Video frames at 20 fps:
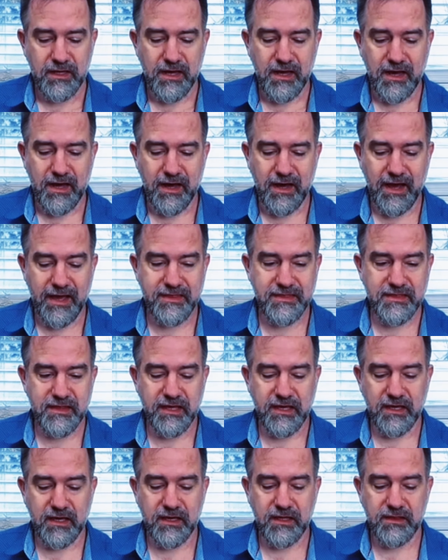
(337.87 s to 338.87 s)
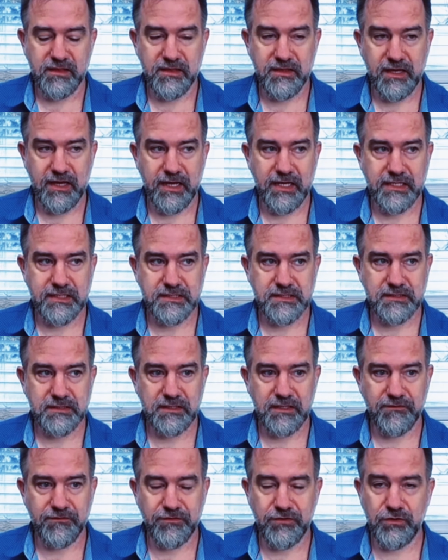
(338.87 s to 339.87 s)
I think that
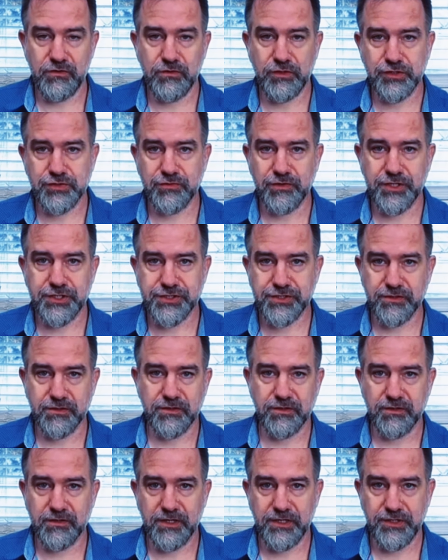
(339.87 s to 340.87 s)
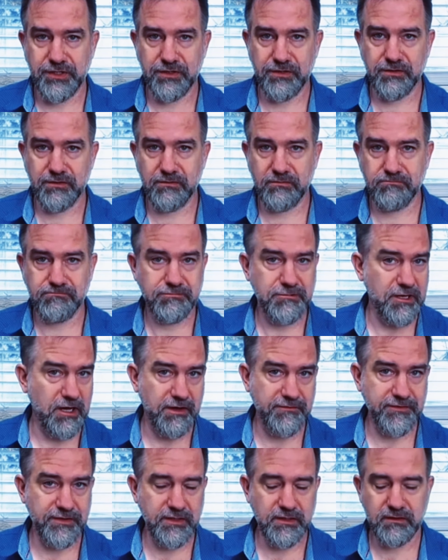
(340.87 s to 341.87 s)
if you enjoy sugar in your
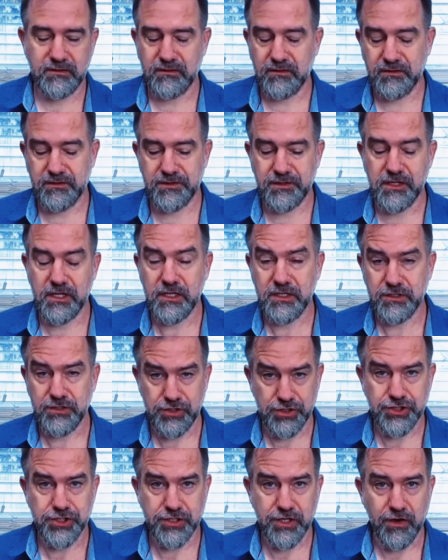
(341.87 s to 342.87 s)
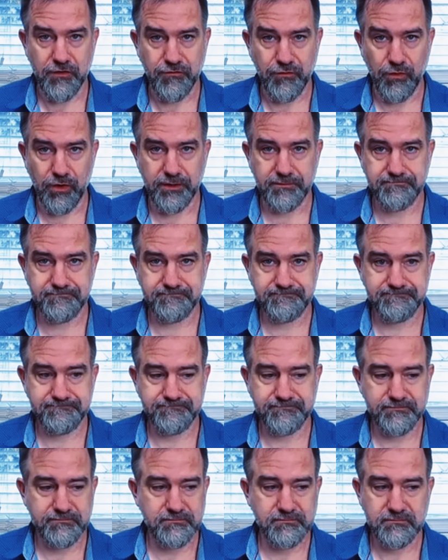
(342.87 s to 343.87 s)
coffee, then you should go for it.
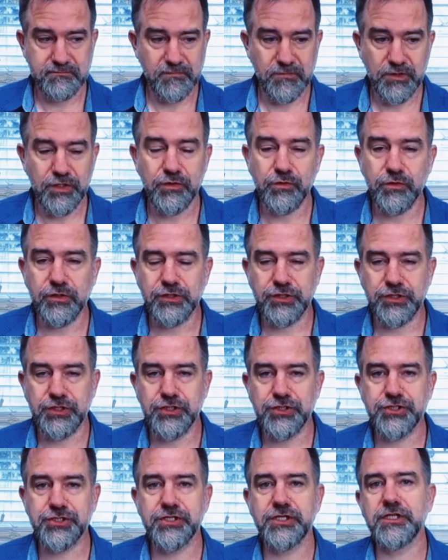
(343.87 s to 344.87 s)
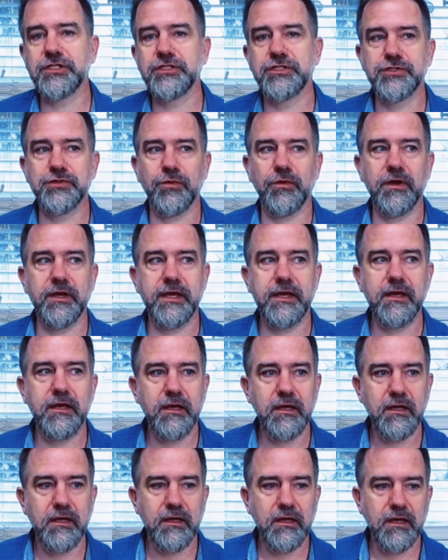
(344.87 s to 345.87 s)
You should enjoy
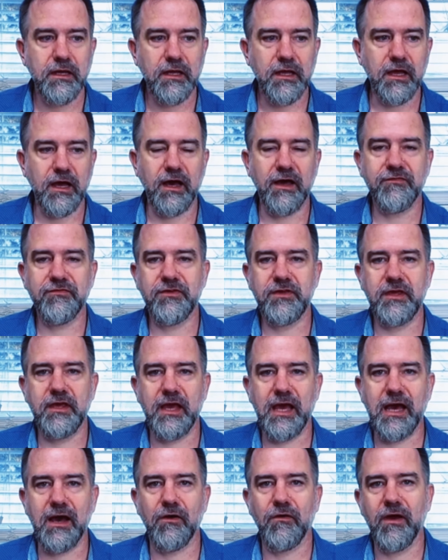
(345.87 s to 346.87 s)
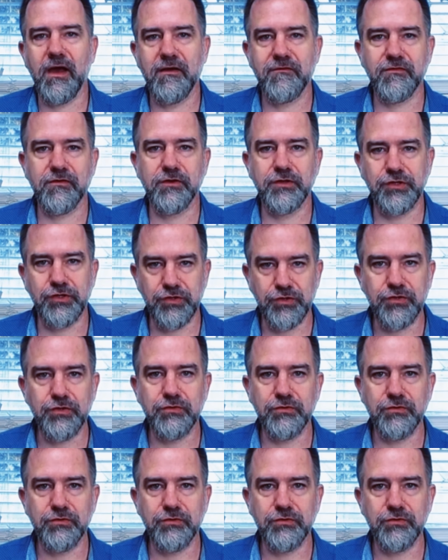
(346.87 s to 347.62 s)
coffee however you